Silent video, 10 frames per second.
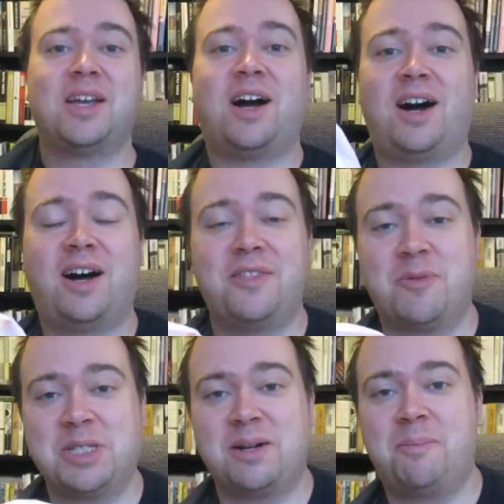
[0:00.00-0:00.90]
that
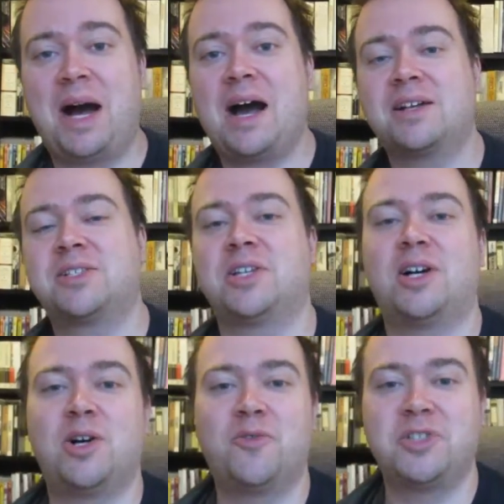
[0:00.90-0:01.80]
was in a box
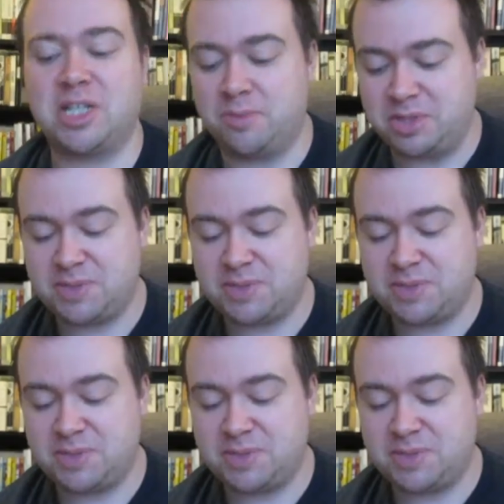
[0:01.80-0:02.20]
of some